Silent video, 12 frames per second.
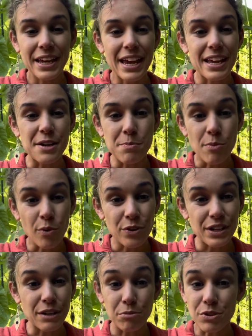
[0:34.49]
in a
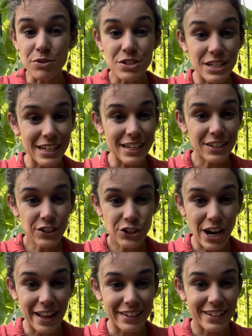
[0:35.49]
morning routine
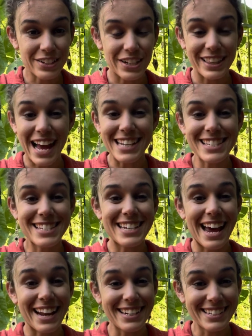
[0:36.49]
challenge. It lasts
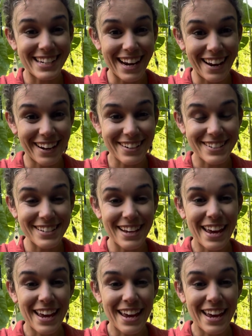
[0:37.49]
10 days.